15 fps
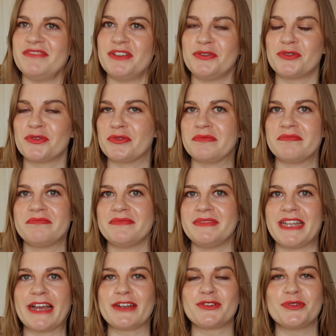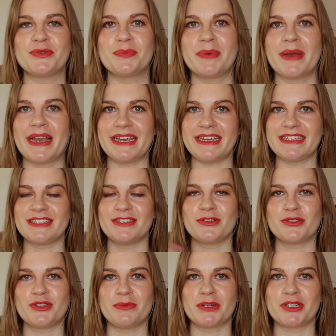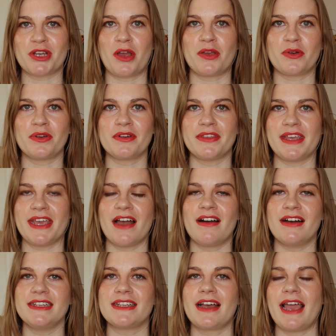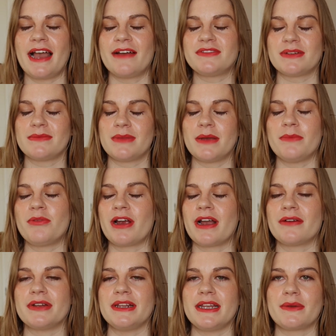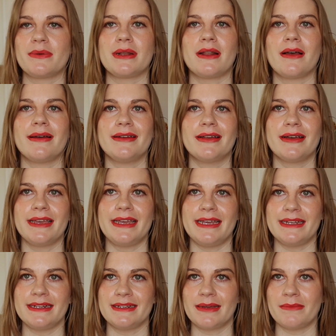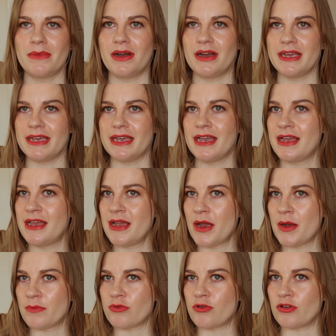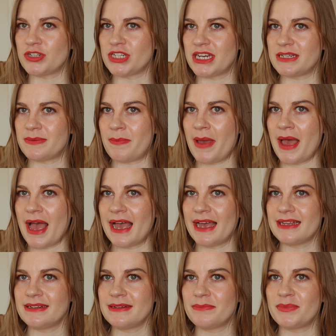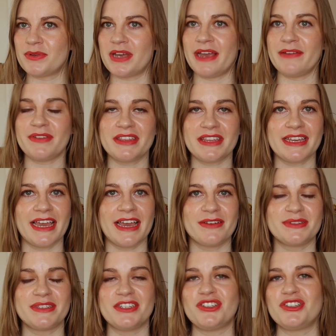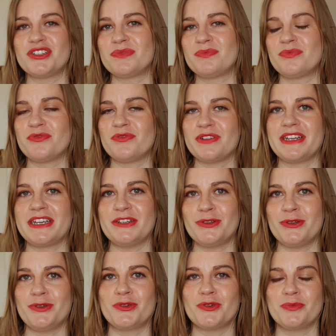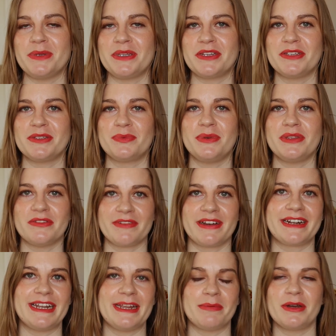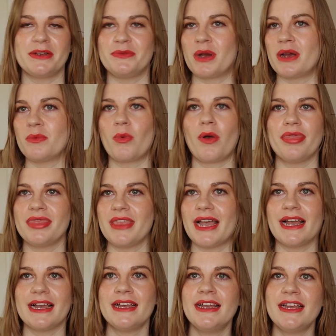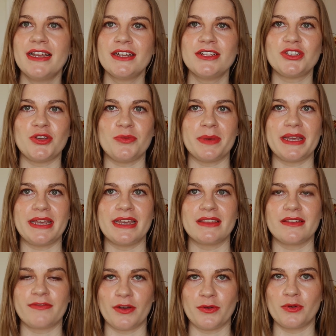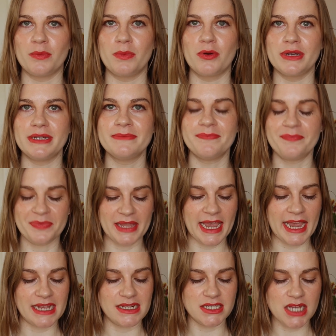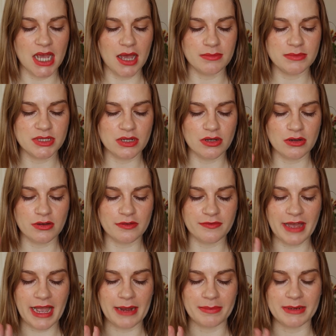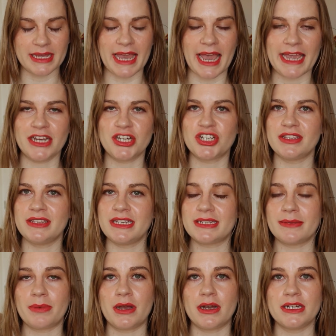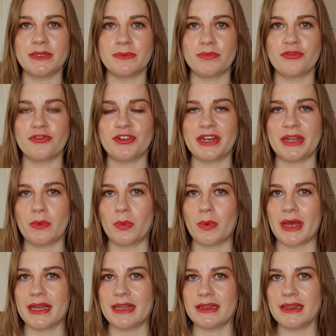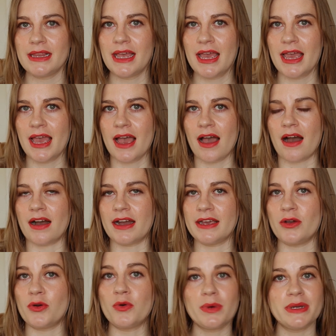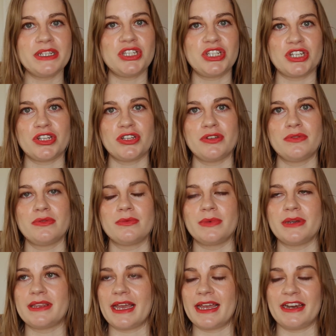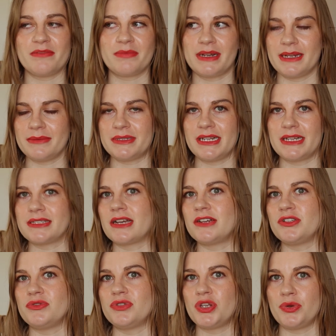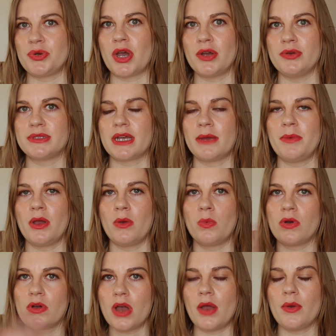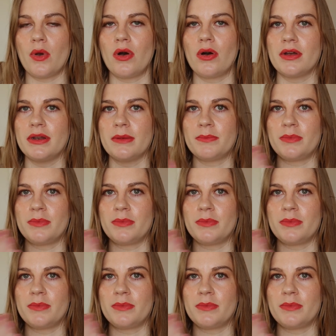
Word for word: neutral, natural base, not too much going on on the eyes. I have done my brown liquid liner in my Project Pan, but everything else is just pretty neutral because with a red lip, I, I want that to be the focal point. In terms of application, this applied pretty well. I always do with any of my lipsticks, I do two coats. I put one coat on,